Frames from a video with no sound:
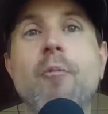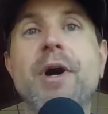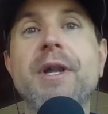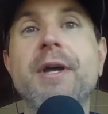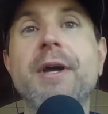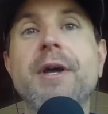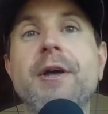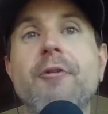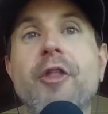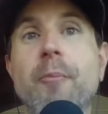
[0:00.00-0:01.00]
But
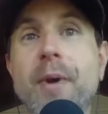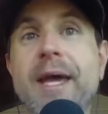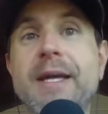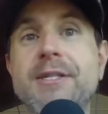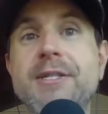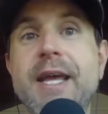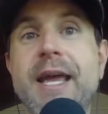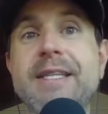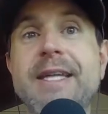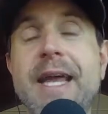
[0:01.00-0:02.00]
the biggest
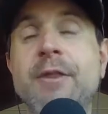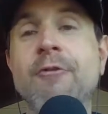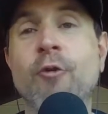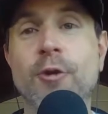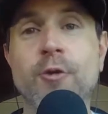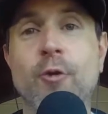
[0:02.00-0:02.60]
is in the fourth